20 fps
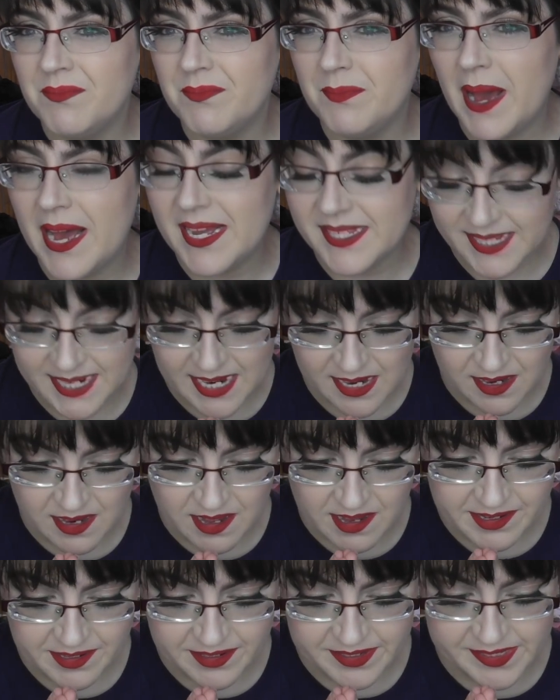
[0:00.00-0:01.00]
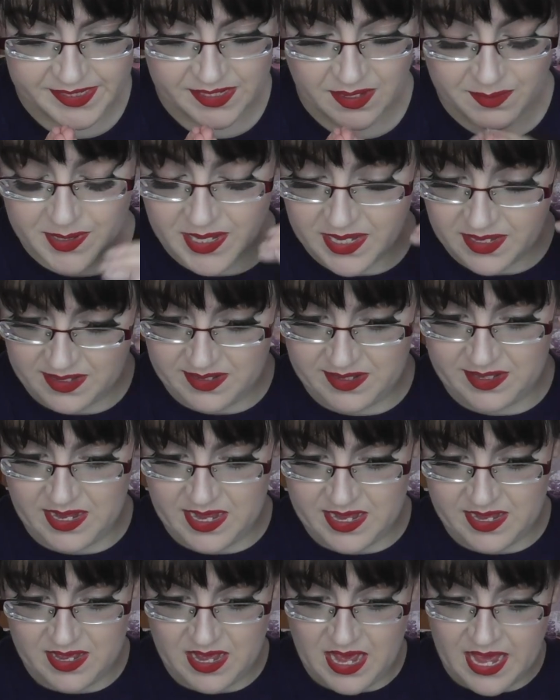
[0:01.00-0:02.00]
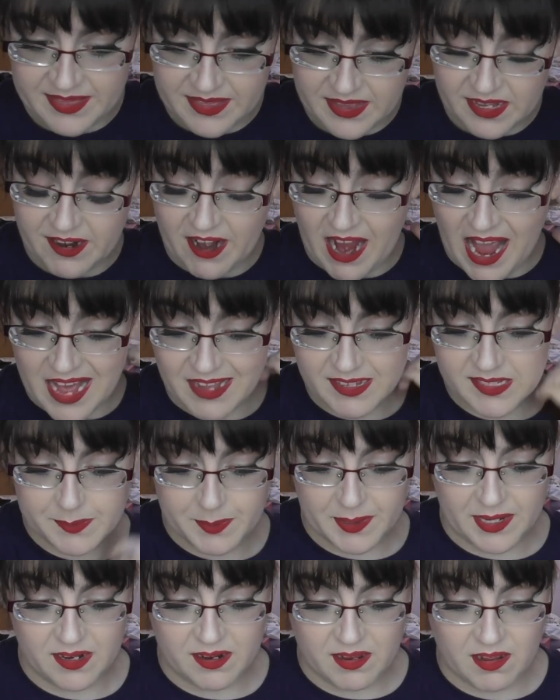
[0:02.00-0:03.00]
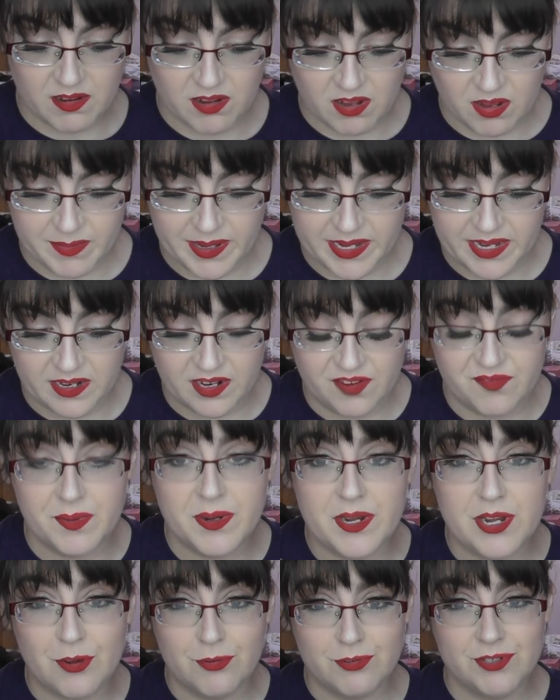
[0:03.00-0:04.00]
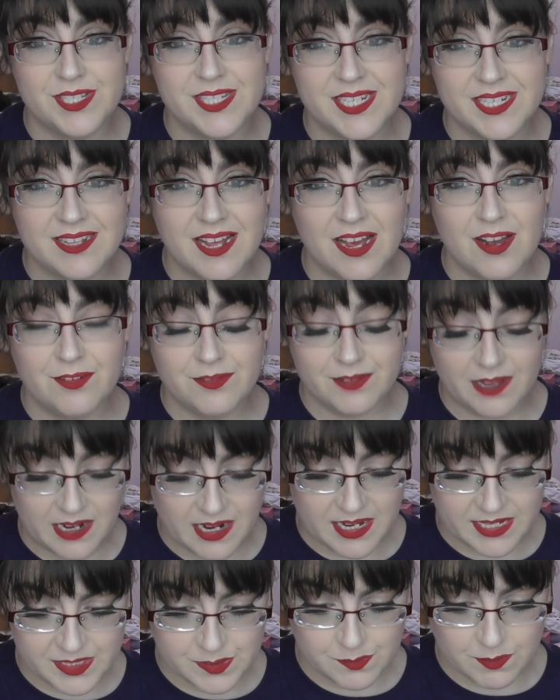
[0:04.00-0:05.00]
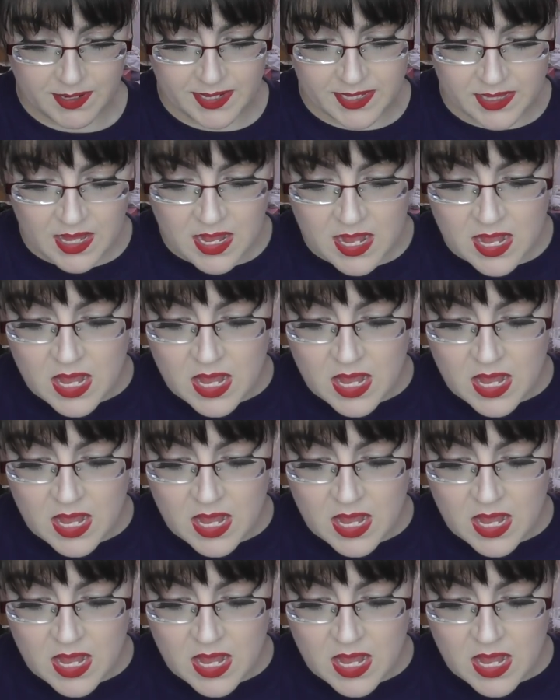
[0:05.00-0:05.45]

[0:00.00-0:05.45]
pastel liners coming, like, and there has been a lot coming, and I've been noticing that over the last while.